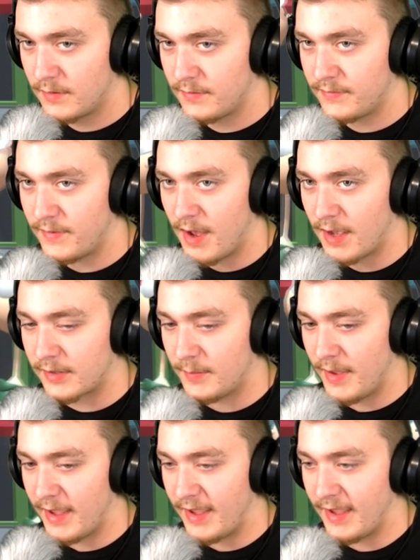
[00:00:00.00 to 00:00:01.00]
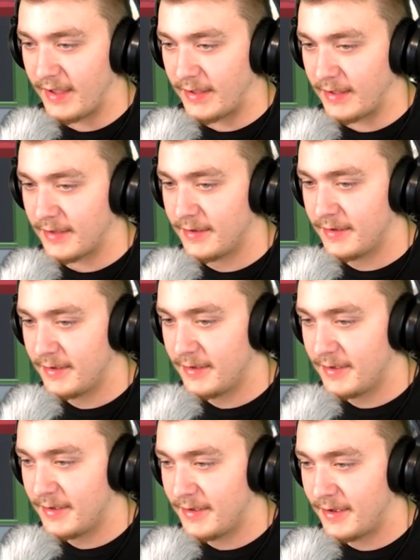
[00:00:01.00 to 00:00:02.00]
Fuck me.
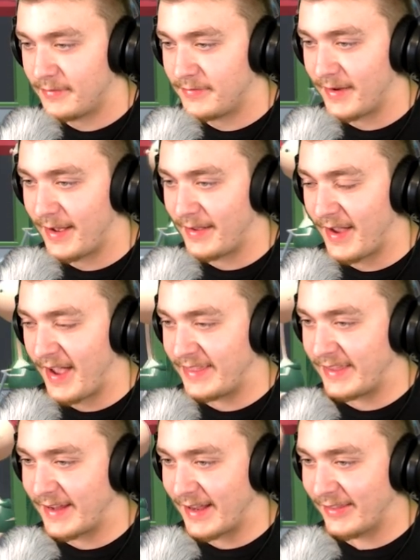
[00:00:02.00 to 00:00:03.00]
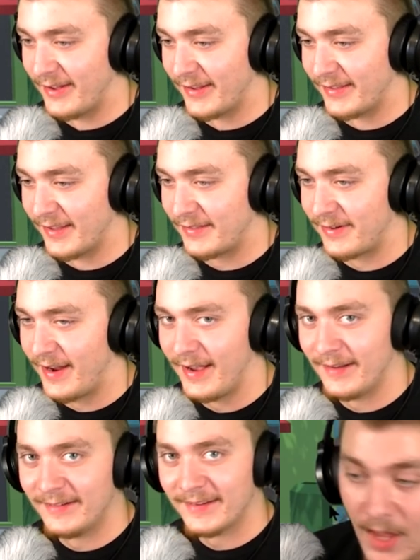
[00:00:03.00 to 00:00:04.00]
I, I, think I lost this
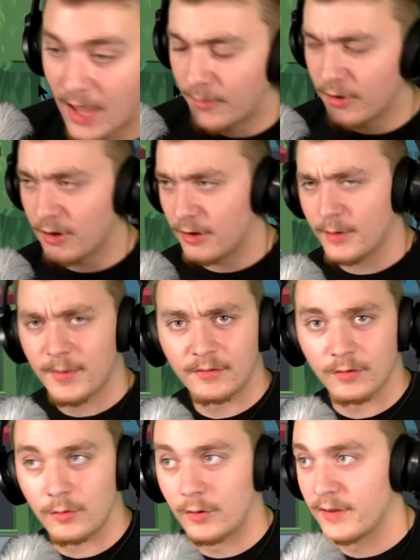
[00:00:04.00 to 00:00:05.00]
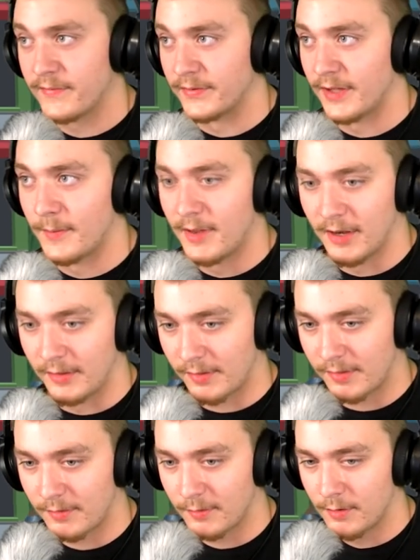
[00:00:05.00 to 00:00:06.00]
round. I've already, already been recording for 10
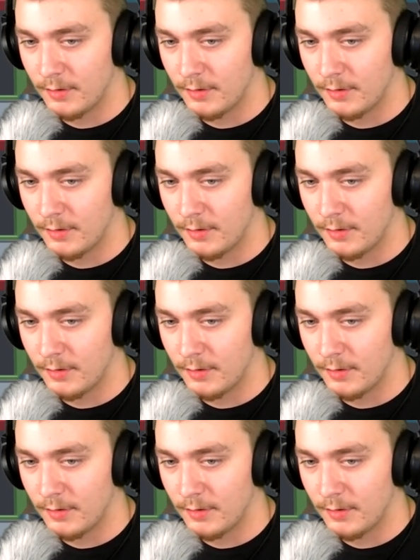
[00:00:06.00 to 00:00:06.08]
minutes.